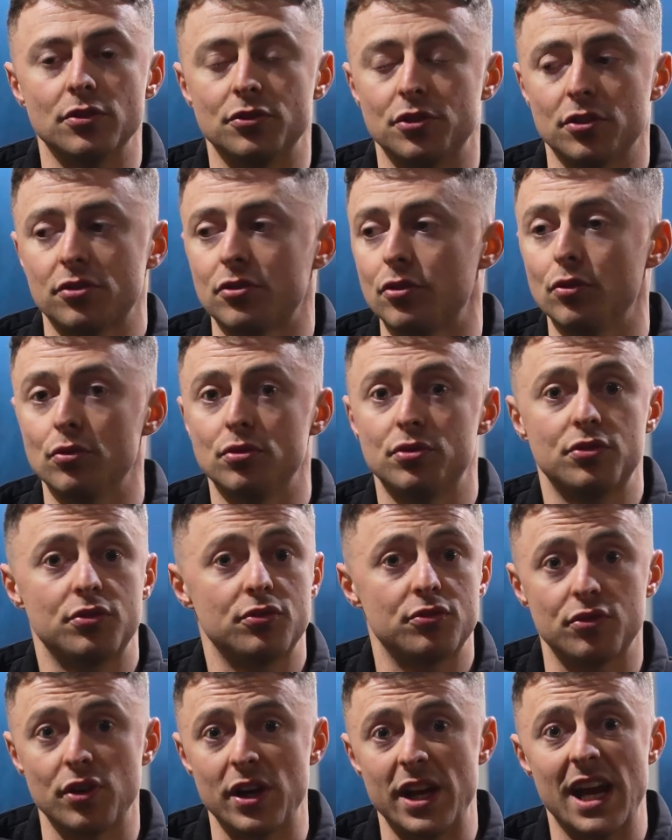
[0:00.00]
just go
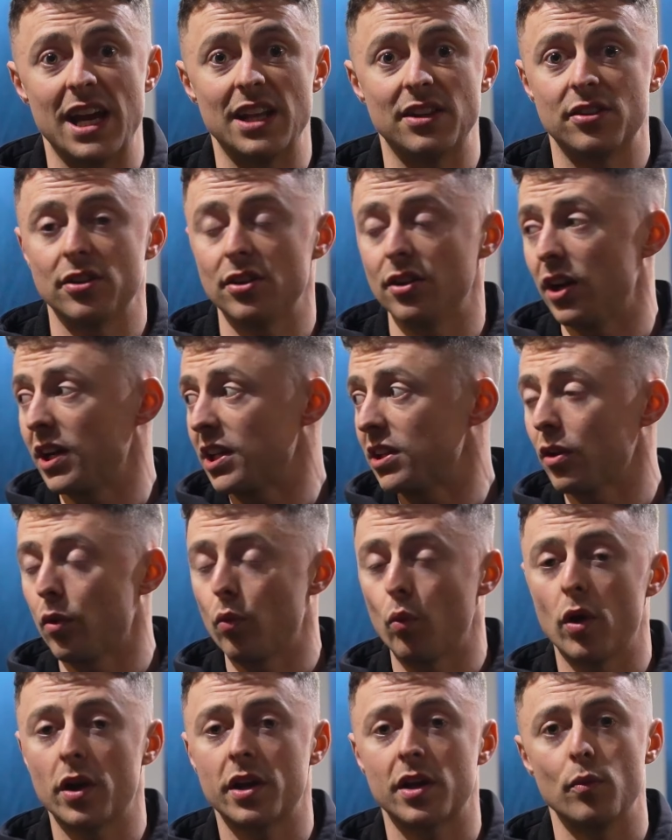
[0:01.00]
straight into like their
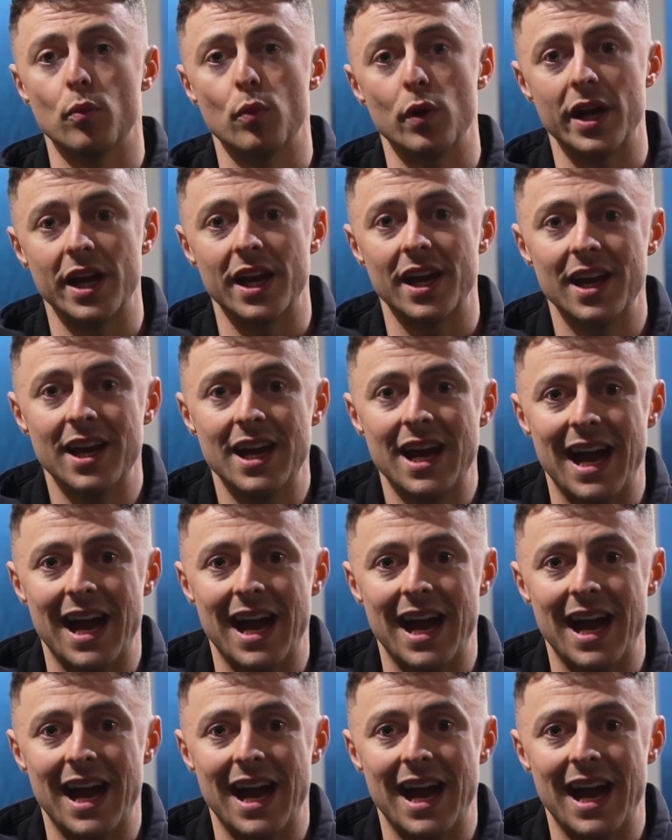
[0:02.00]
working weight,